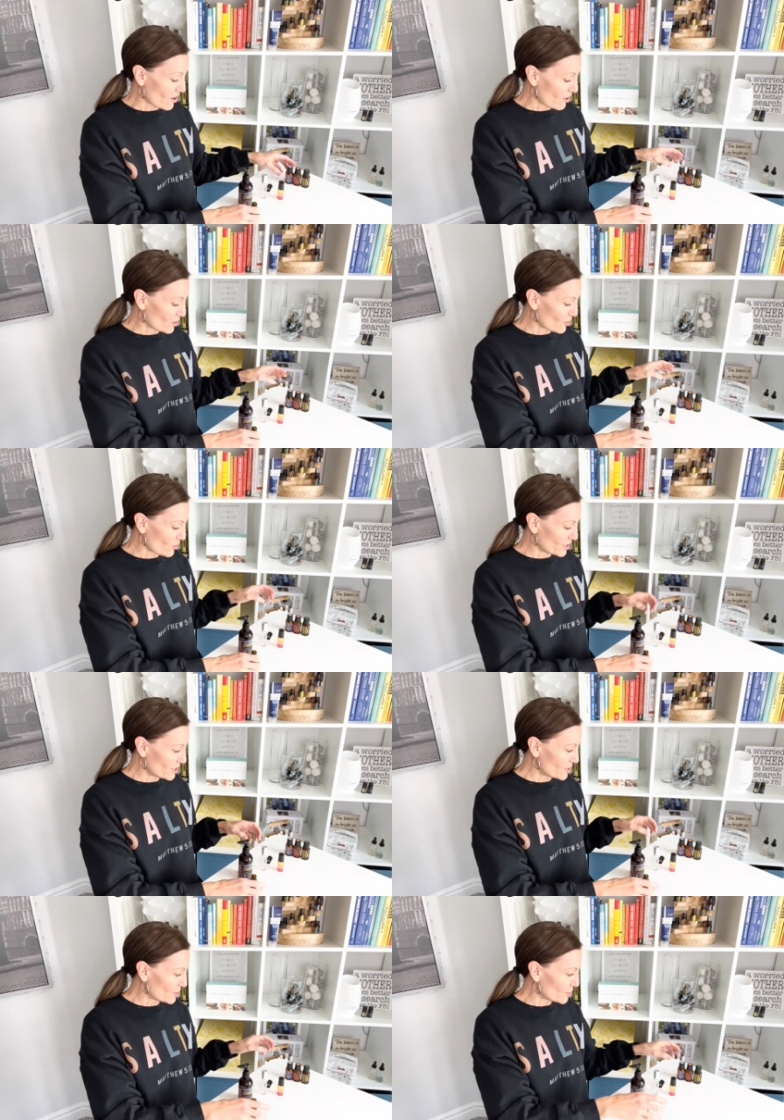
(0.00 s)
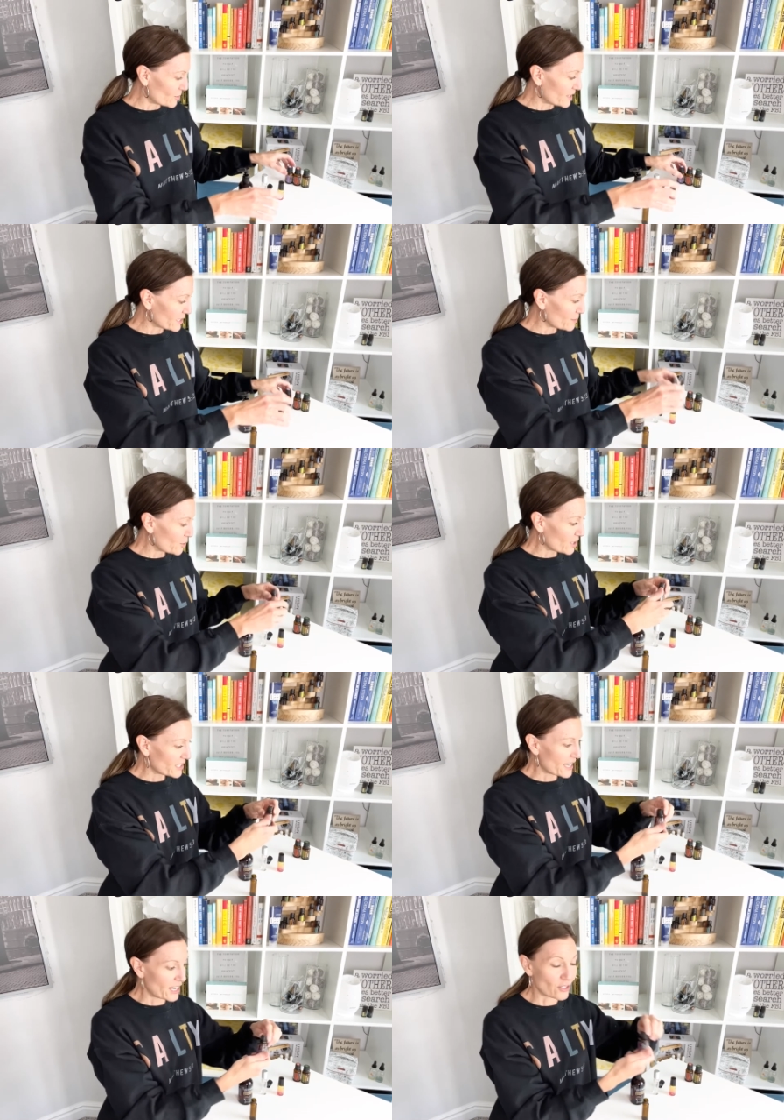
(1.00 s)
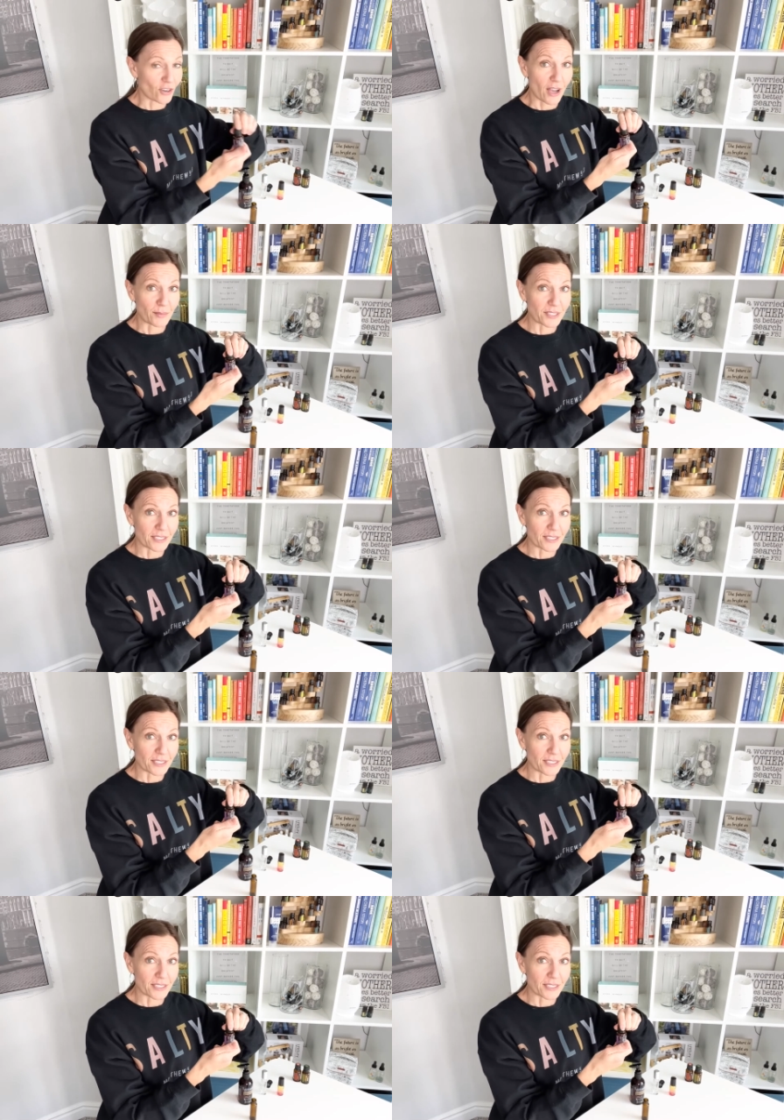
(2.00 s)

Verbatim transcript: All you're going to do is put 10 drops